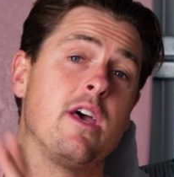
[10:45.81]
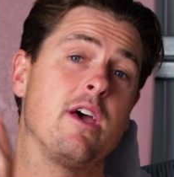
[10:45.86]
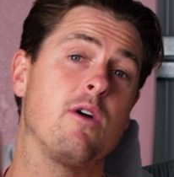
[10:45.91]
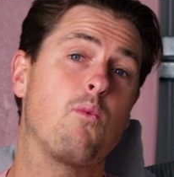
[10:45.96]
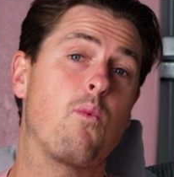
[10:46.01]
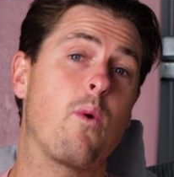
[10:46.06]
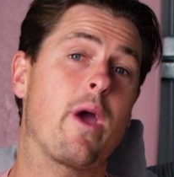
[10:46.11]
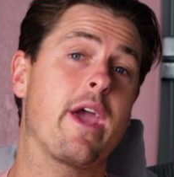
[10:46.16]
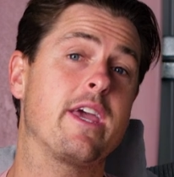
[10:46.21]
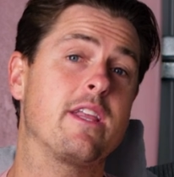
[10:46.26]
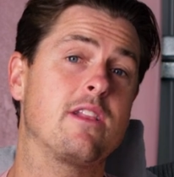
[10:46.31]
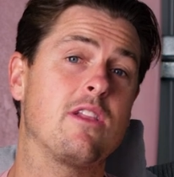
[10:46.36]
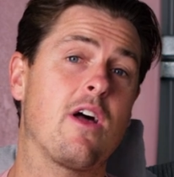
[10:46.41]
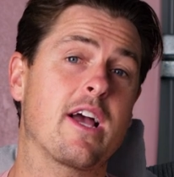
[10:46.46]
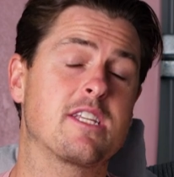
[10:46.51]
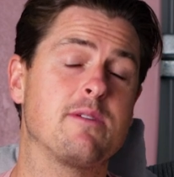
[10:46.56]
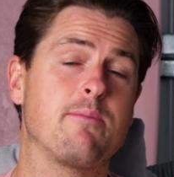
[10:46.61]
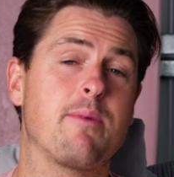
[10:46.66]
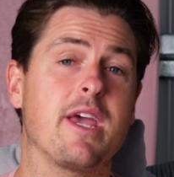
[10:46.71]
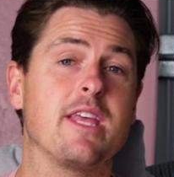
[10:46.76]
where you'd
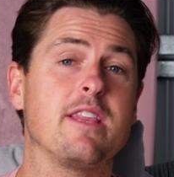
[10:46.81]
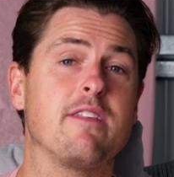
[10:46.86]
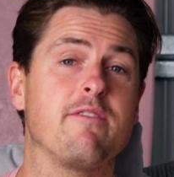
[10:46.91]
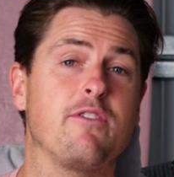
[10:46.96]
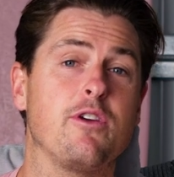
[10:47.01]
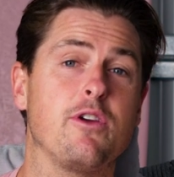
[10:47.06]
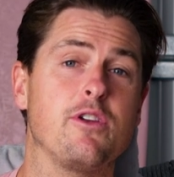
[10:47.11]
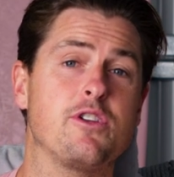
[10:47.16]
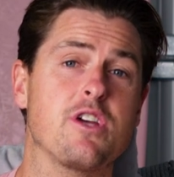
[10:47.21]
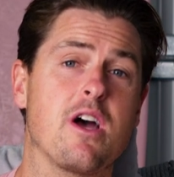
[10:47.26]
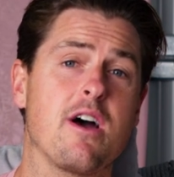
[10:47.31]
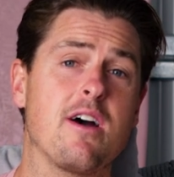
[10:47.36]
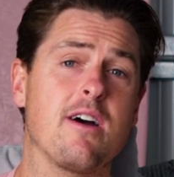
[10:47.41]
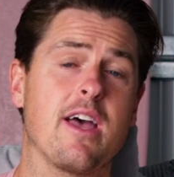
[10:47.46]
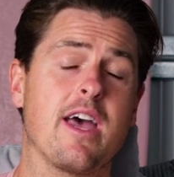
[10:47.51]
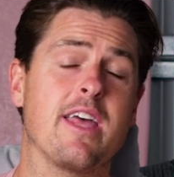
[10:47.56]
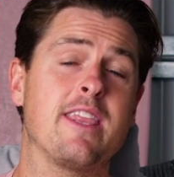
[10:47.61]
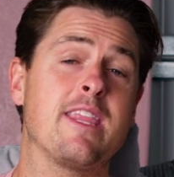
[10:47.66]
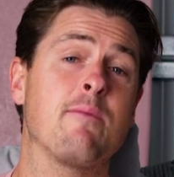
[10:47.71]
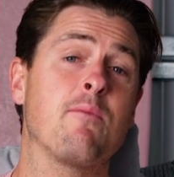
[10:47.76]
like to be in the future,
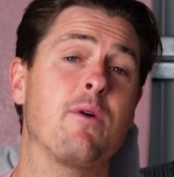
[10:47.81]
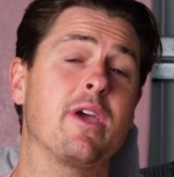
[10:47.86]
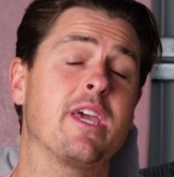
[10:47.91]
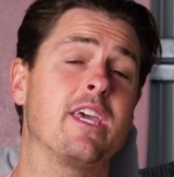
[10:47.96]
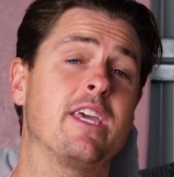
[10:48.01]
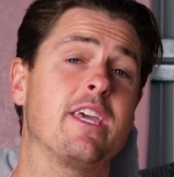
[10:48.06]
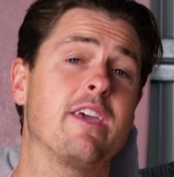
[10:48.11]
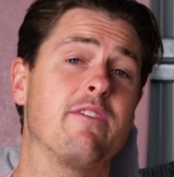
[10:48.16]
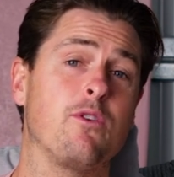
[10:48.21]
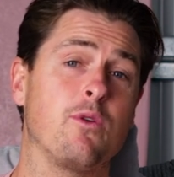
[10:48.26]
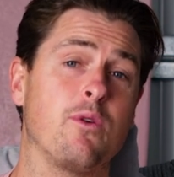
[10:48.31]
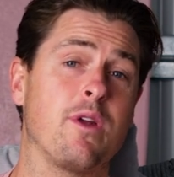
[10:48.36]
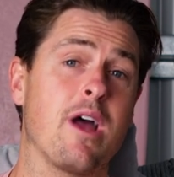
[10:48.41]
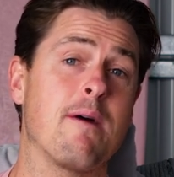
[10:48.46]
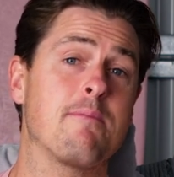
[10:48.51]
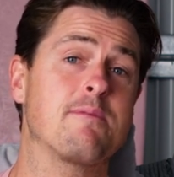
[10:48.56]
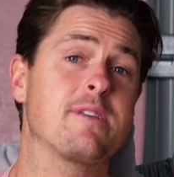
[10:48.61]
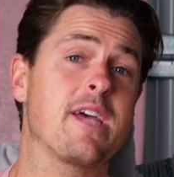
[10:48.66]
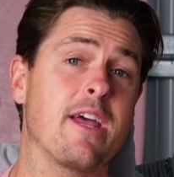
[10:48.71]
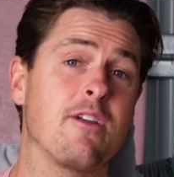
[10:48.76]
and then we can give you an
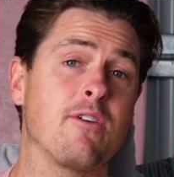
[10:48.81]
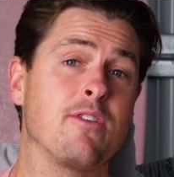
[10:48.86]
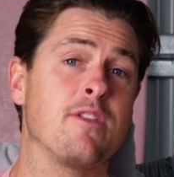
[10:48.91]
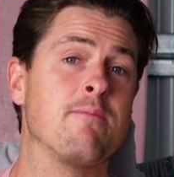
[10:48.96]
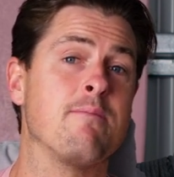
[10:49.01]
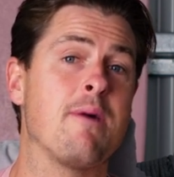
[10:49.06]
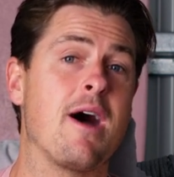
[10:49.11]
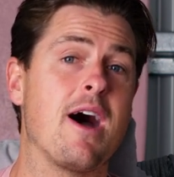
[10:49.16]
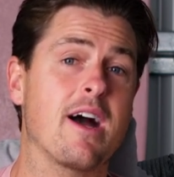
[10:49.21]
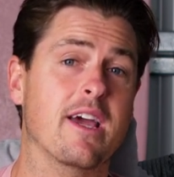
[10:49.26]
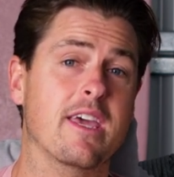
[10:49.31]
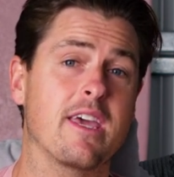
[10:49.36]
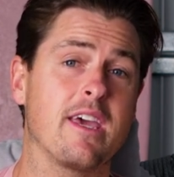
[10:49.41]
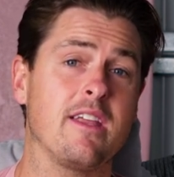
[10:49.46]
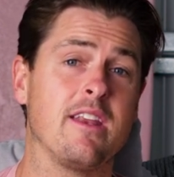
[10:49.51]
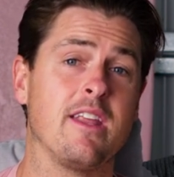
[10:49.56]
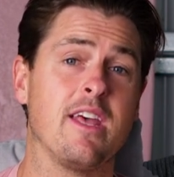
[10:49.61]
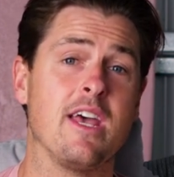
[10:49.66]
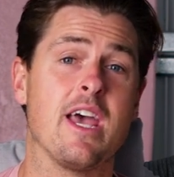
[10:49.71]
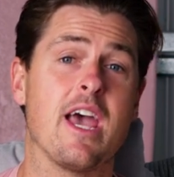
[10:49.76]
update on the
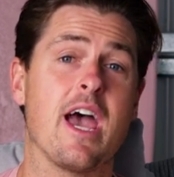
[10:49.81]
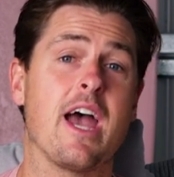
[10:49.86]
market,